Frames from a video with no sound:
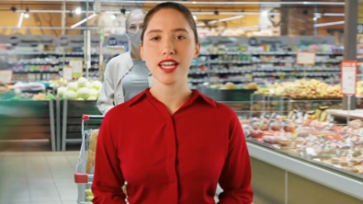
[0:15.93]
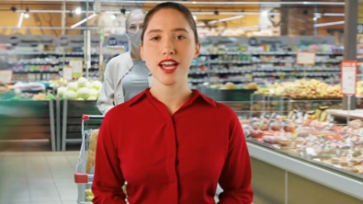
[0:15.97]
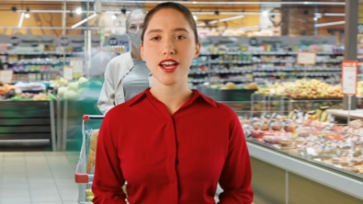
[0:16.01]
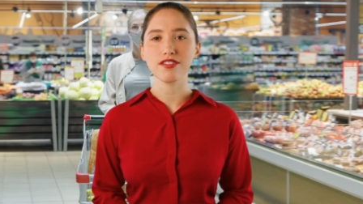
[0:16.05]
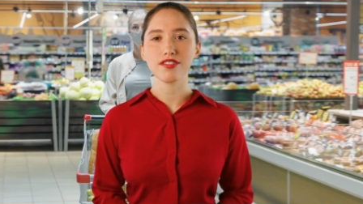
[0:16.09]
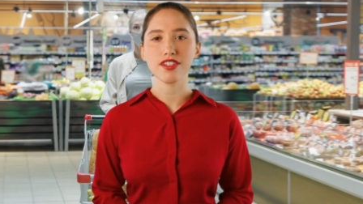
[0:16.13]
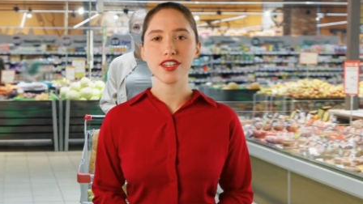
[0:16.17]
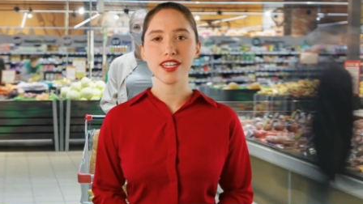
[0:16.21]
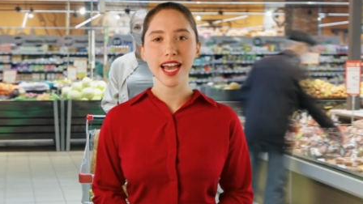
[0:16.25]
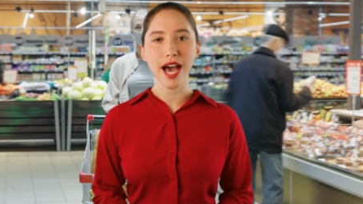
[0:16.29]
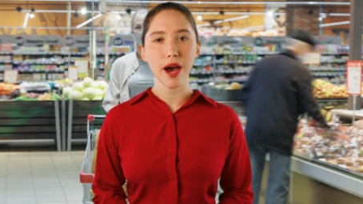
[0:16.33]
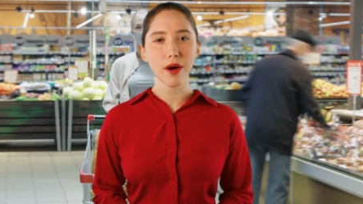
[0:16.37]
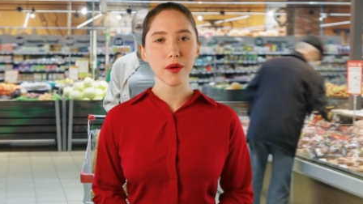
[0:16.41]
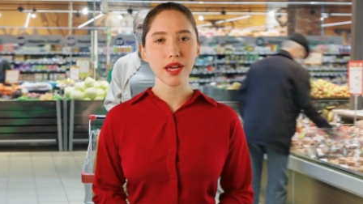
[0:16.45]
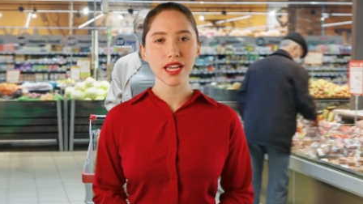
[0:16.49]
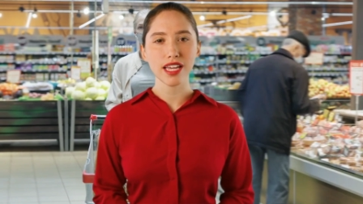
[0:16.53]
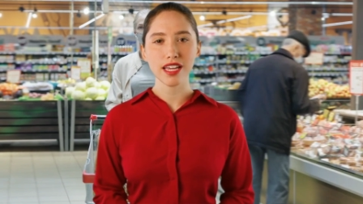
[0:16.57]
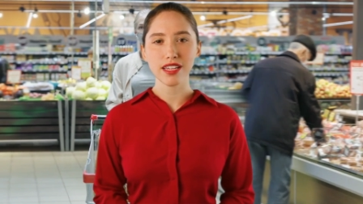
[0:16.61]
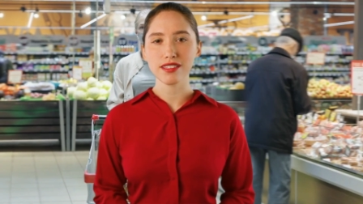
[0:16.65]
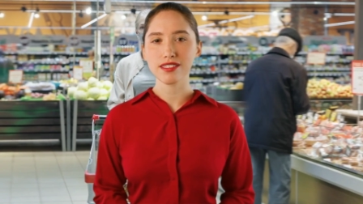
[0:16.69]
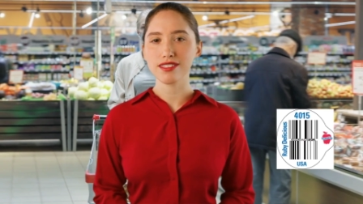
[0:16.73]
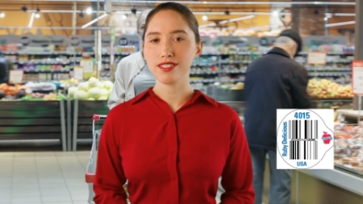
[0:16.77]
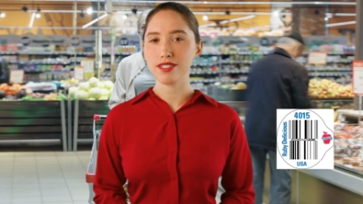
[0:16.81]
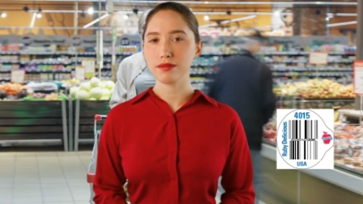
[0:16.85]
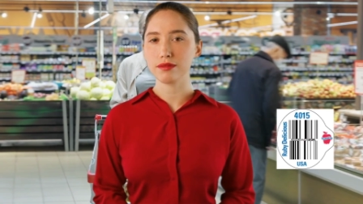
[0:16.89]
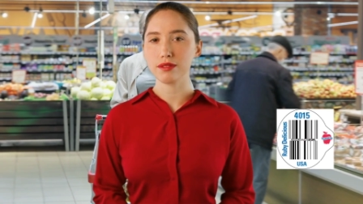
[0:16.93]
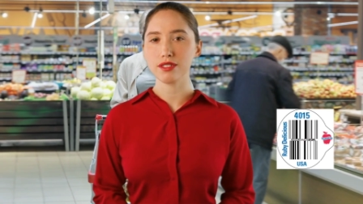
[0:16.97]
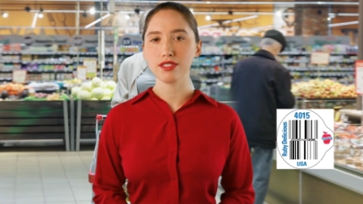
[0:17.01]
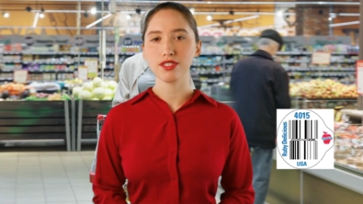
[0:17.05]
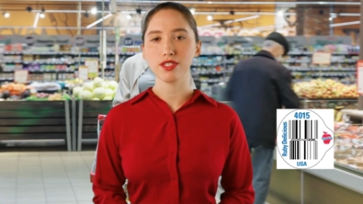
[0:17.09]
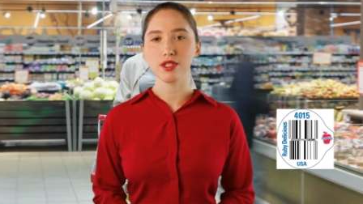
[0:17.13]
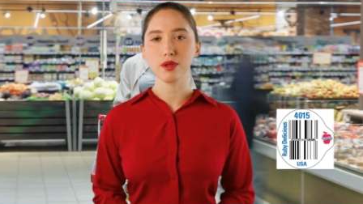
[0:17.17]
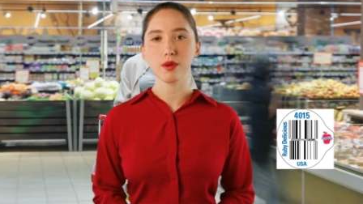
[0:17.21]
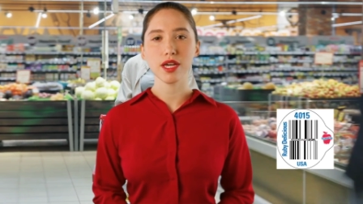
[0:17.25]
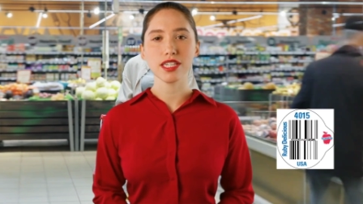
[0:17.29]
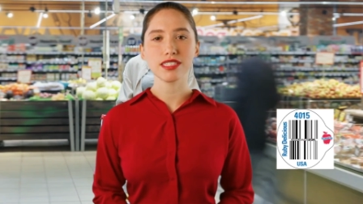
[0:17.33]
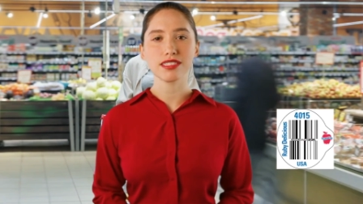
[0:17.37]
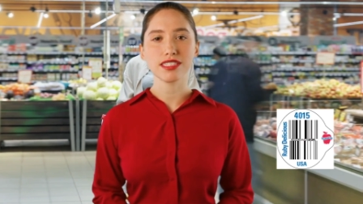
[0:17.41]
of allowing consumers
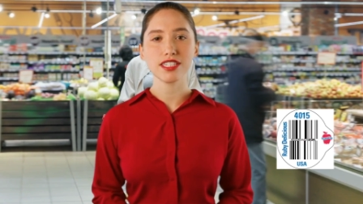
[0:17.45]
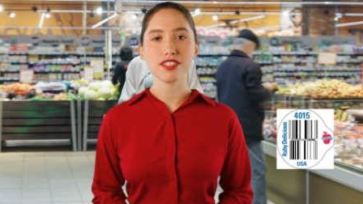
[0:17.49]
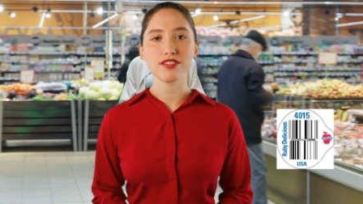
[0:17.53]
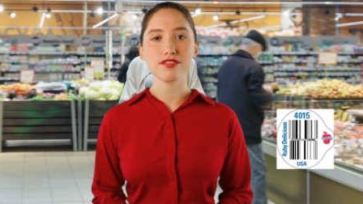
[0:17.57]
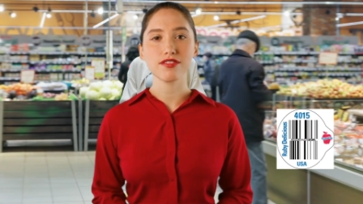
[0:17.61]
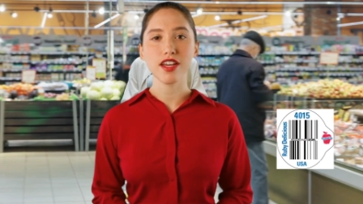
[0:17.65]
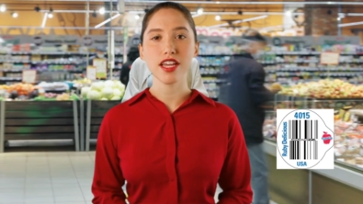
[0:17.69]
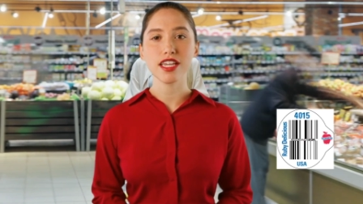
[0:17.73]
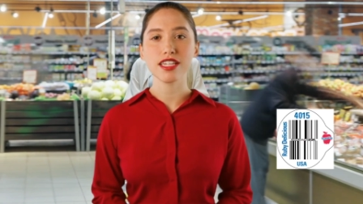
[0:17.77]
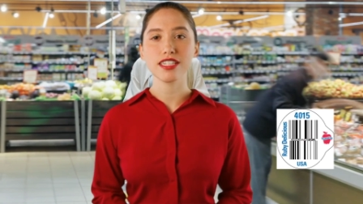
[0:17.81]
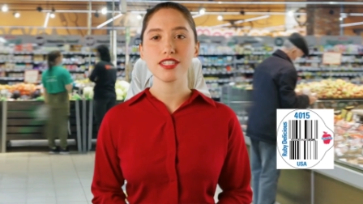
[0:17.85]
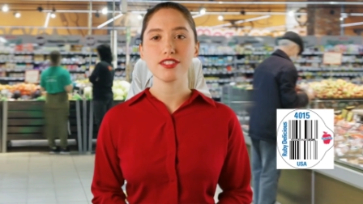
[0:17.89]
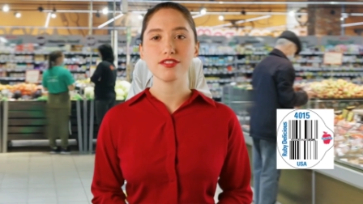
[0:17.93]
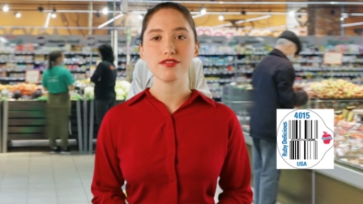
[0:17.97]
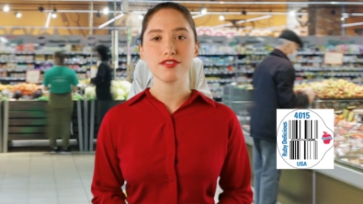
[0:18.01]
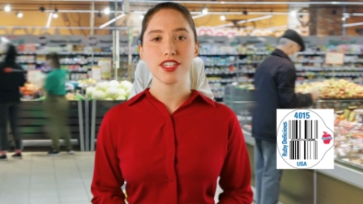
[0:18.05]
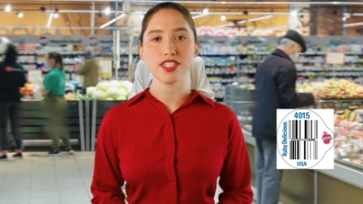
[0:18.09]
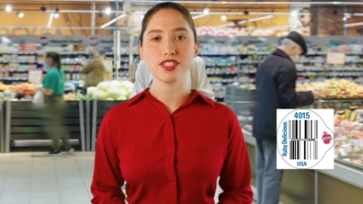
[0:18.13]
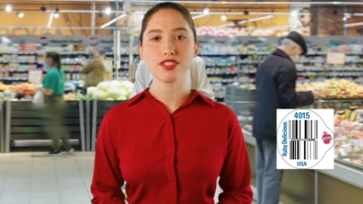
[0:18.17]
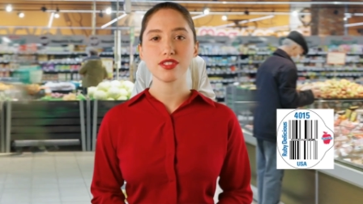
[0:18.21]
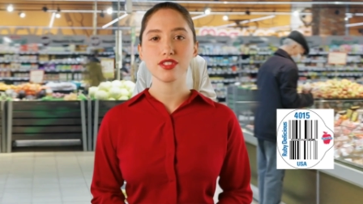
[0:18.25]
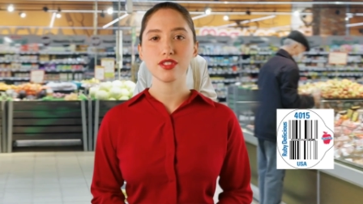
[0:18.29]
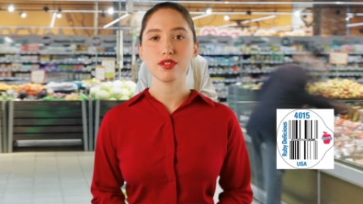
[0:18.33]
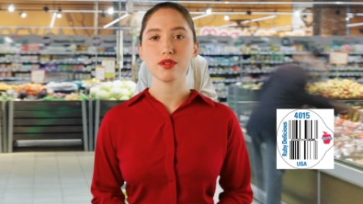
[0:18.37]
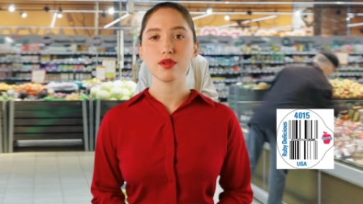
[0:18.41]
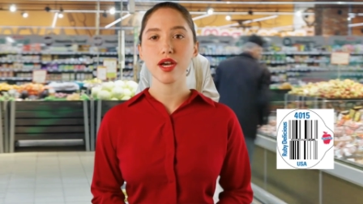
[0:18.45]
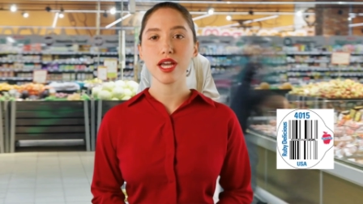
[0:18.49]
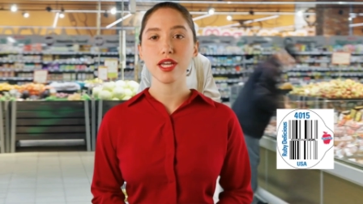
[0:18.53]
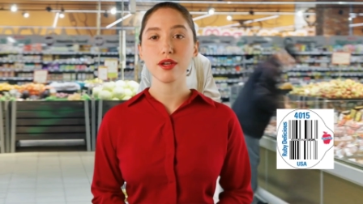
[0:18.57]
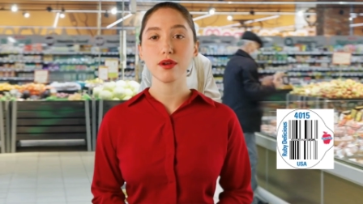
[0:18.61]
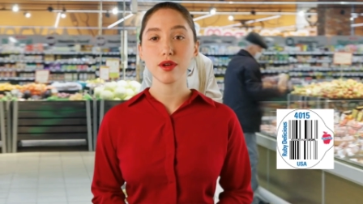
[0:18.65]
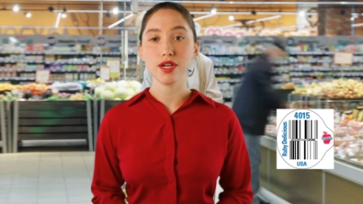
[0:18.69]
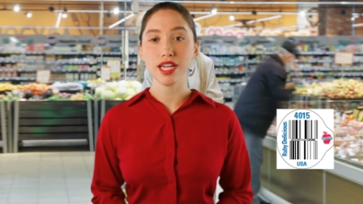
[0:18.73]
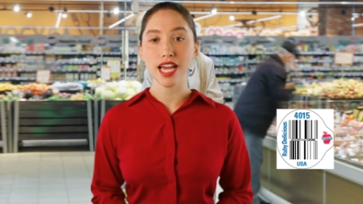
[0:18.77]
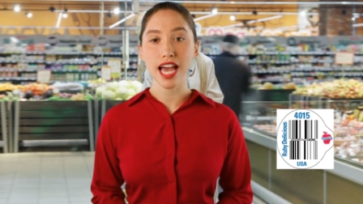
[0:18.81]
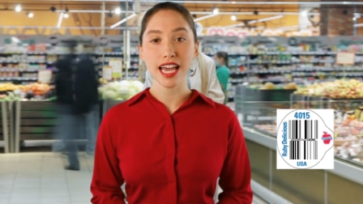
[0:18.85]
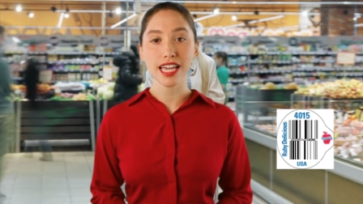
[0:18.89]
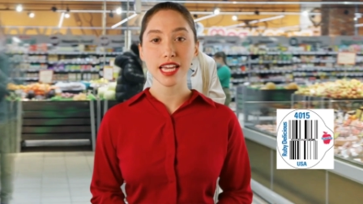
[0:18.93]
to identify conventional and
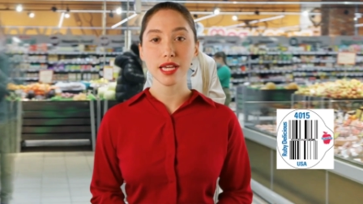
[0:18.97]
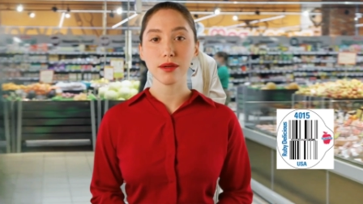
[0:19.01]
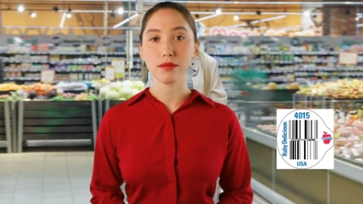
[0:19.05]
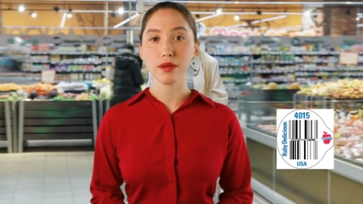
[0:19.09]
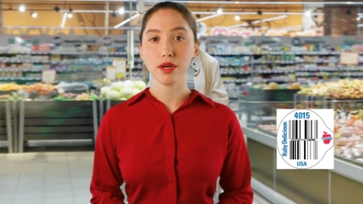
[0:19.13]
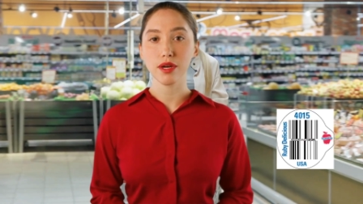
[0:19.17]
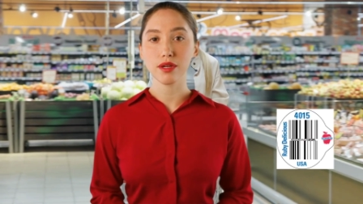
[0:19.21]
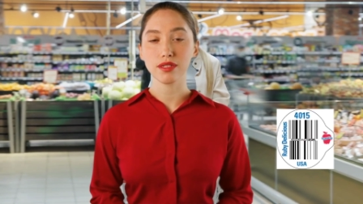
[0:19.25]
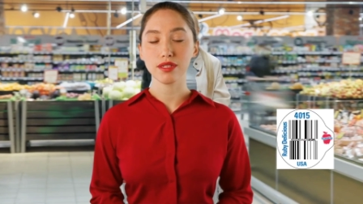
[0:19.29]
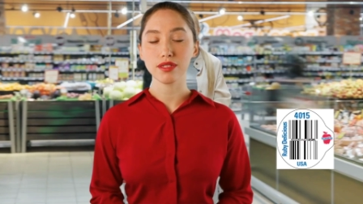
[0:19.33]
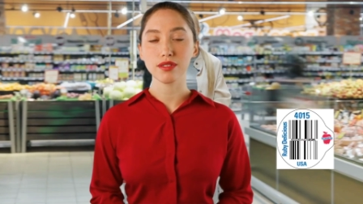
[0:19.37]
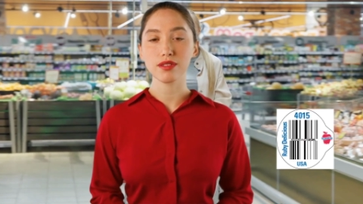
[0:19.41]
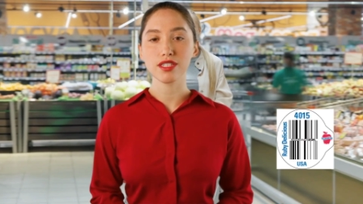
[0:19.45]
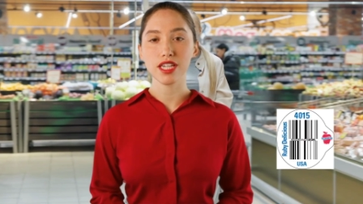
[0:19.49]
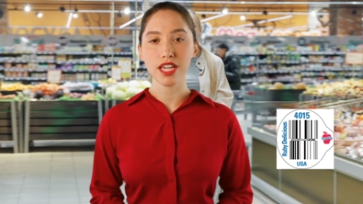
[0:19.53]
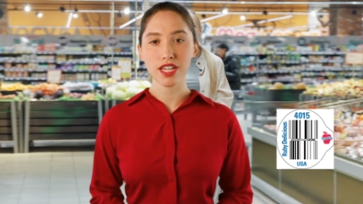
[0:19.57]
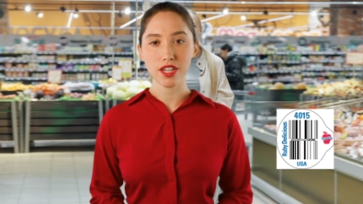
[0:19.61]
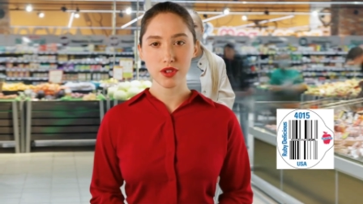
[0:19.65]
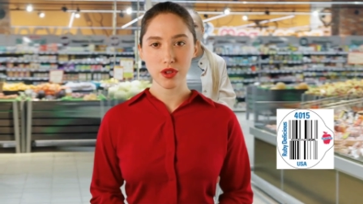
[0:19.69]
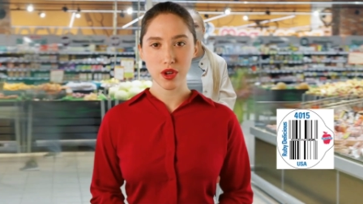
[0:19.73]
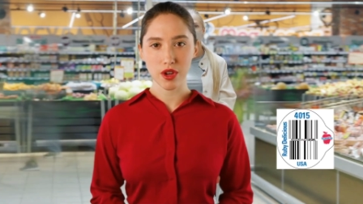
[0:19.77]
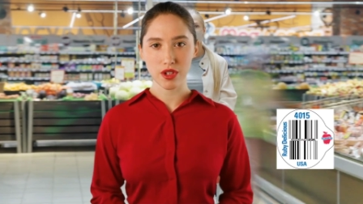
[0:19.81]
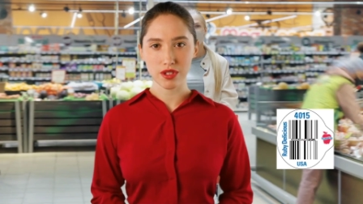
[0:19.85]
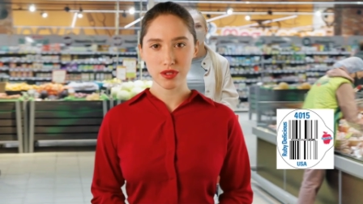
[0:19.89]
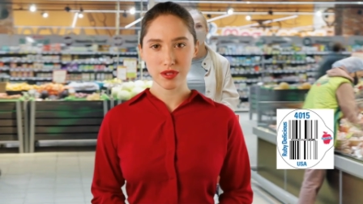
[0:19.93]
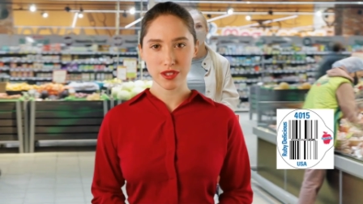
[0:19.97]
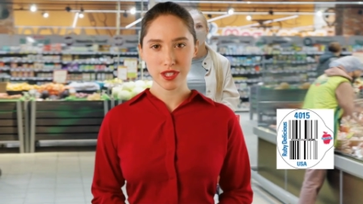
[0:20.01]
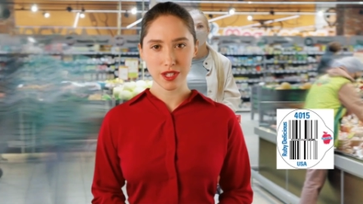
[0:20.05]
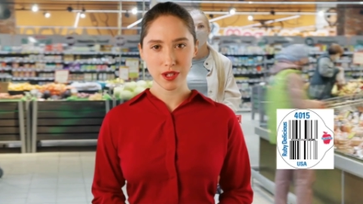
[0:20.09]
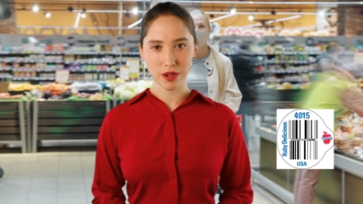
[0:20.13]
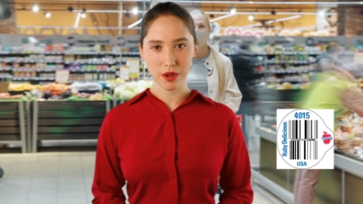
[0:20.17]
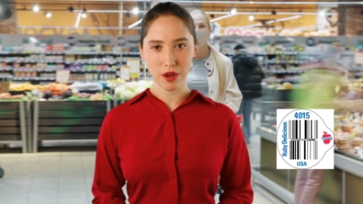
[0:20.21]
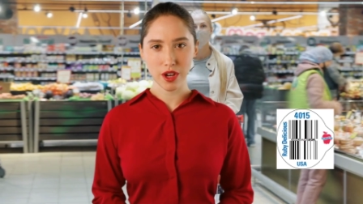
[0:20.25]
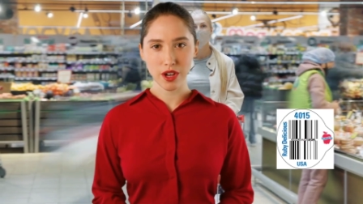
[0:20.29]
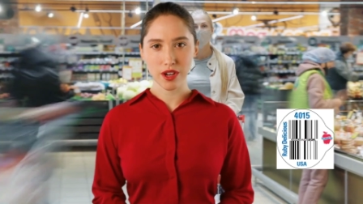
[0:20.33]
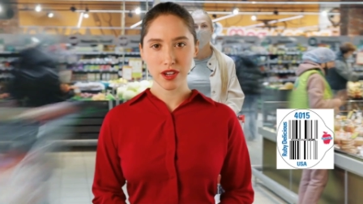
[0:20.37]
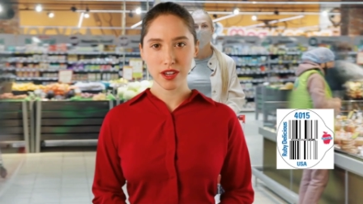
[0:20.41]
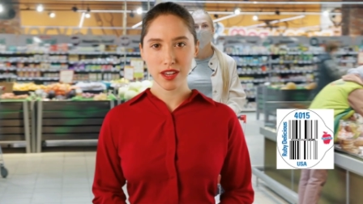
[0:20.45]
organic produce at the grocery
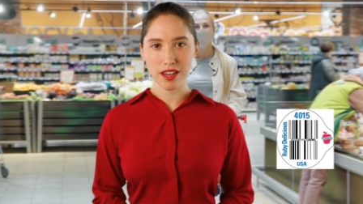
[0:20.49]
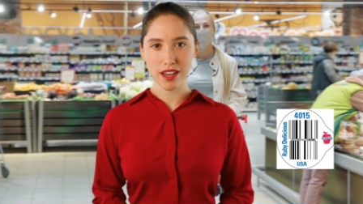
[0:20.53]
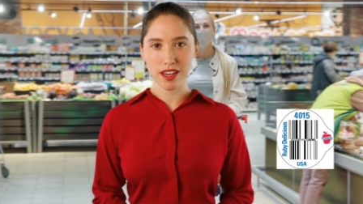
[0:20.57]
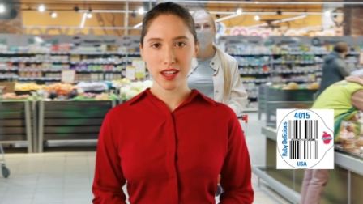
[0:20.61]
store.